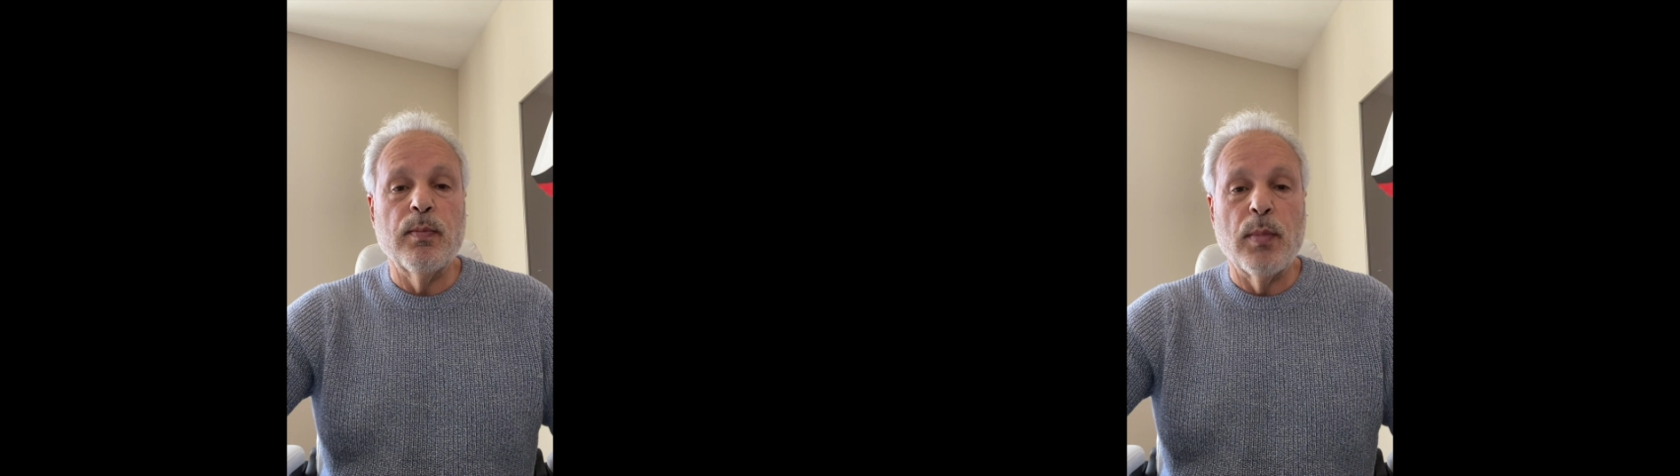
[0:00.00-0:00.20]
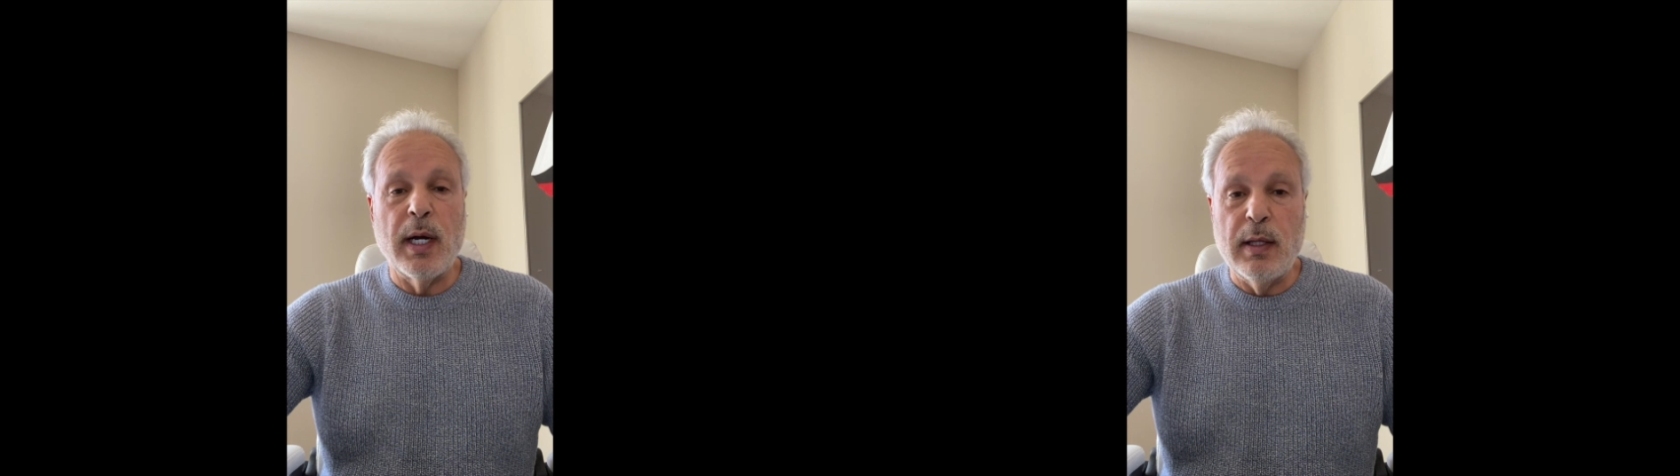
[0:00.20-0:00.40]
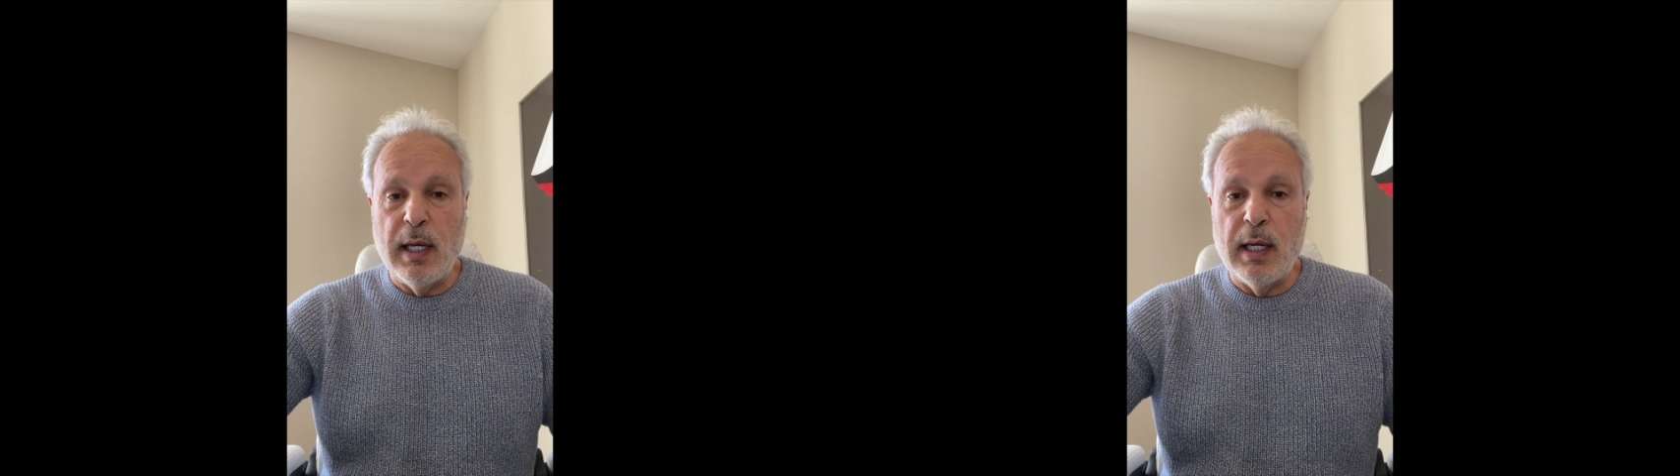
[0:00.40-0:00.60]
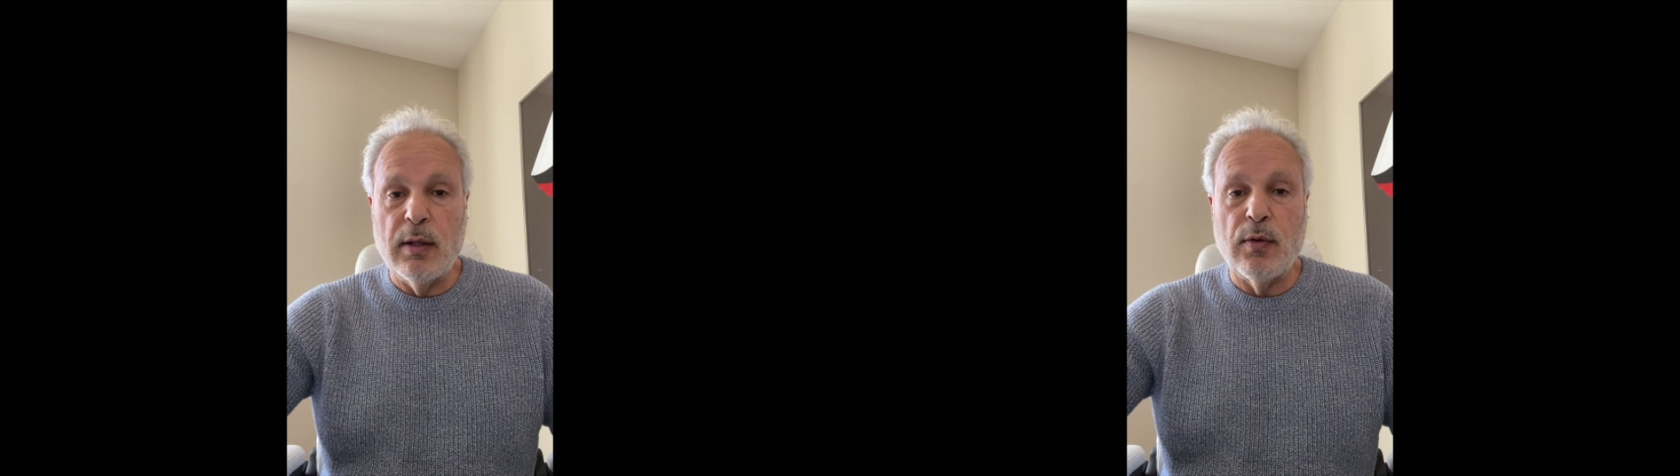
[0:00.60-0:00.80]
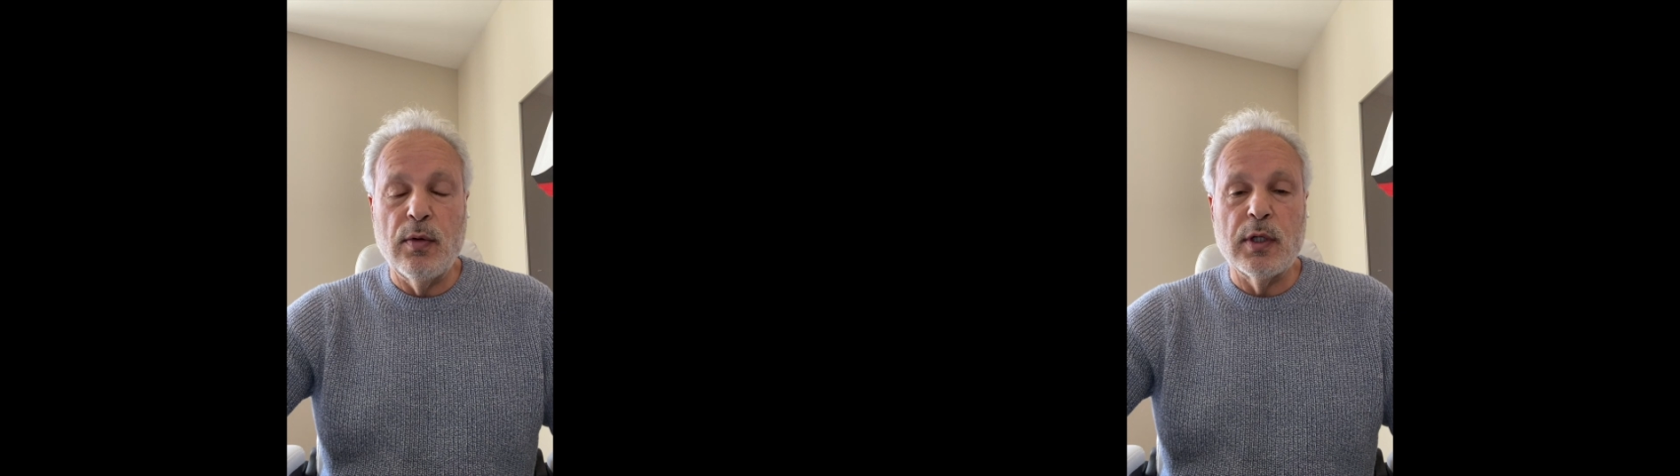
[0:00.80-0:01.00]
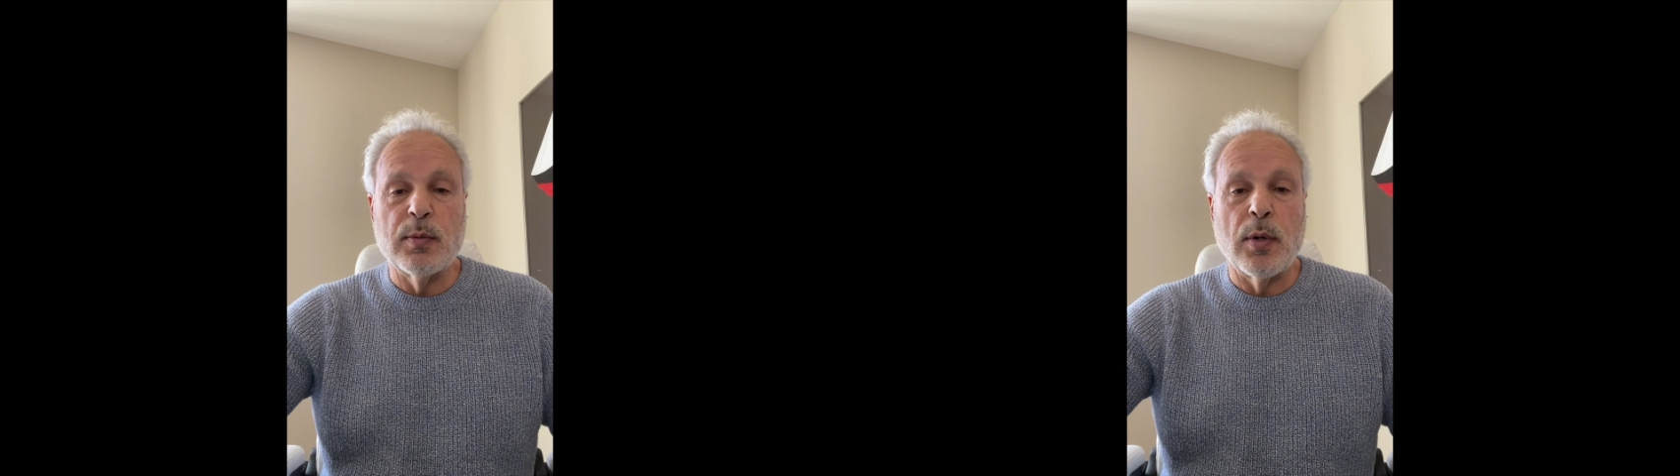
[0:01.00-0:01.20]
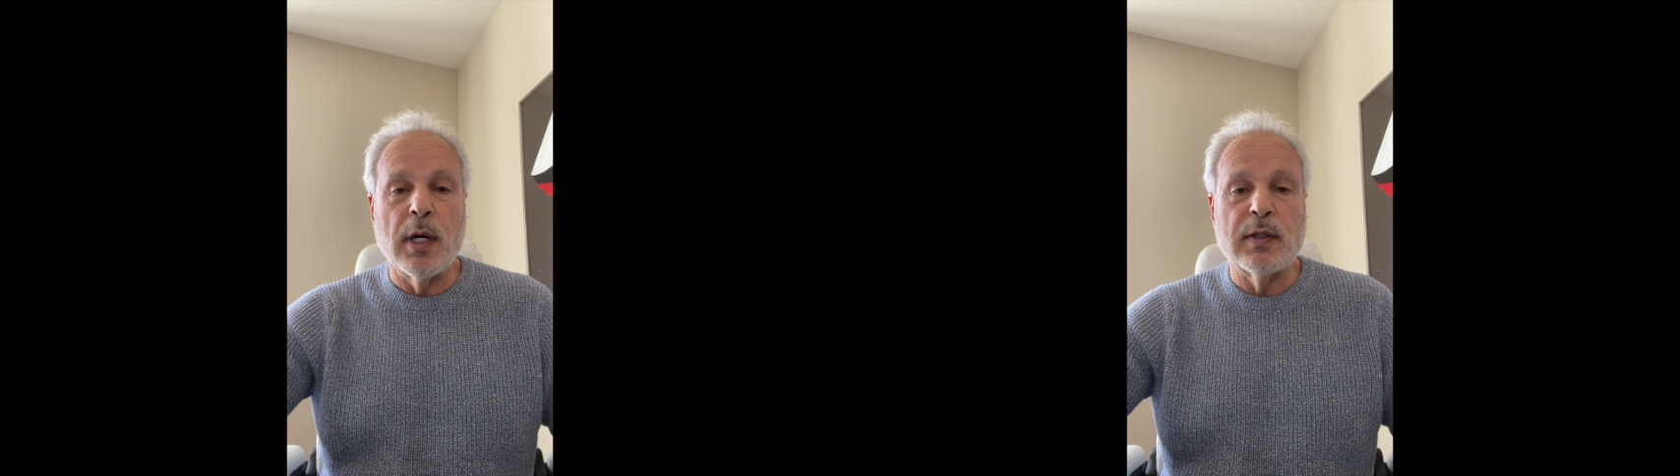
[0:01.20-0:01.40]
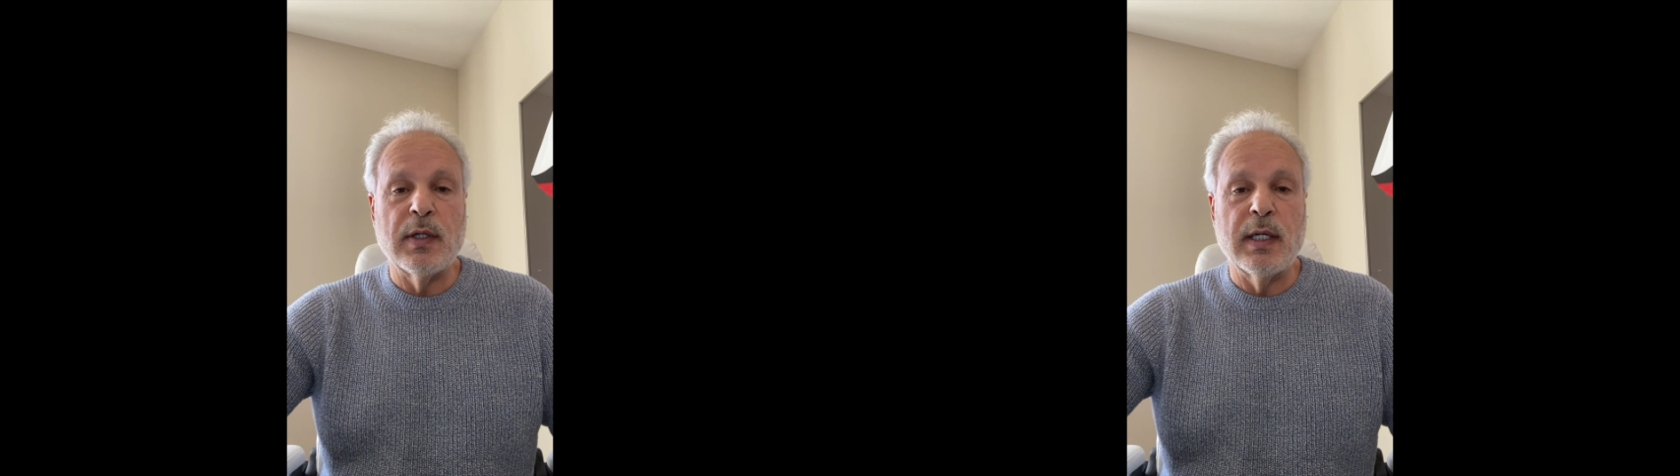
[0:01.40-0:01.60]
by the hand through this
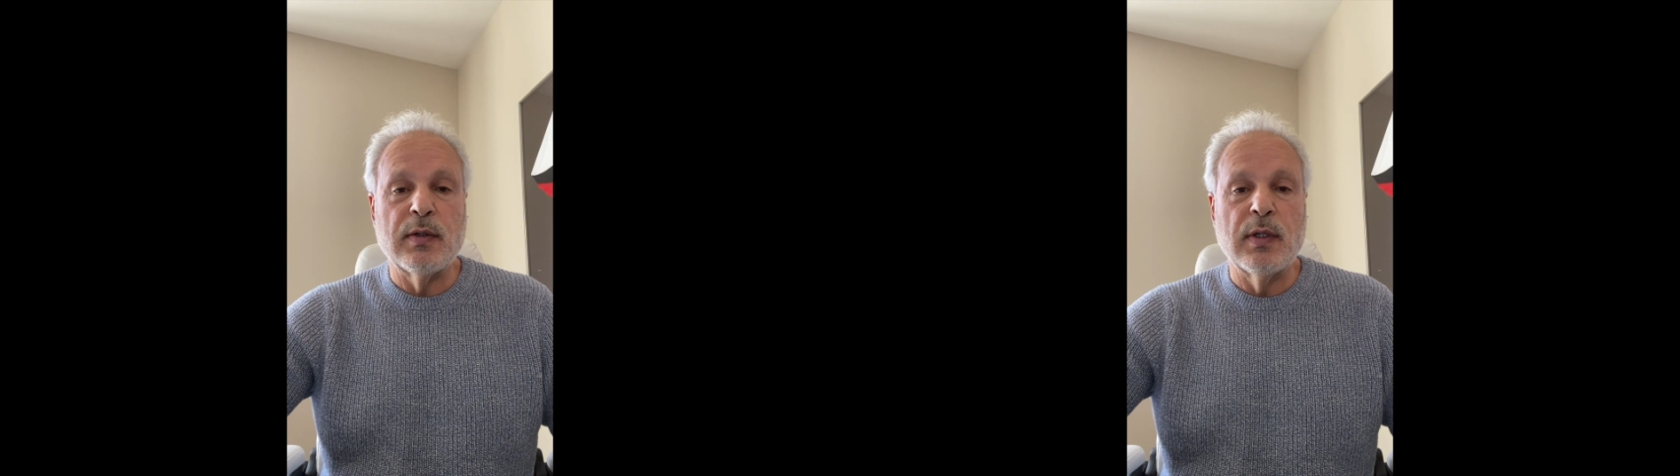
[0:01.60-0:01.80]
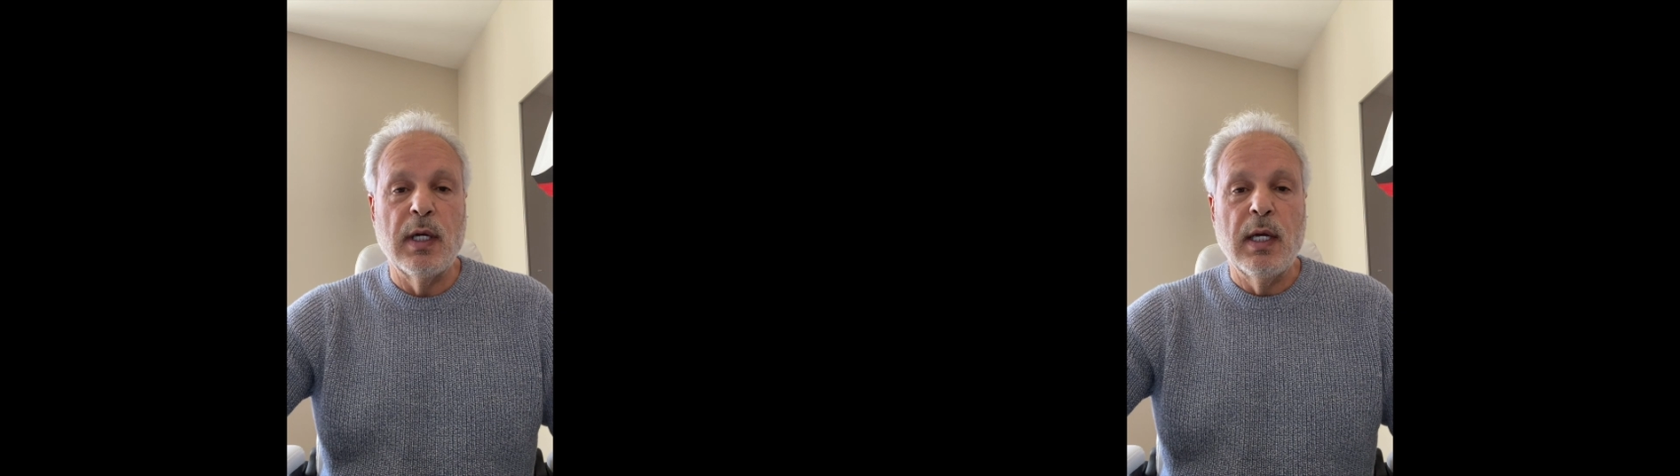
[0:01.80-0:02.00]
process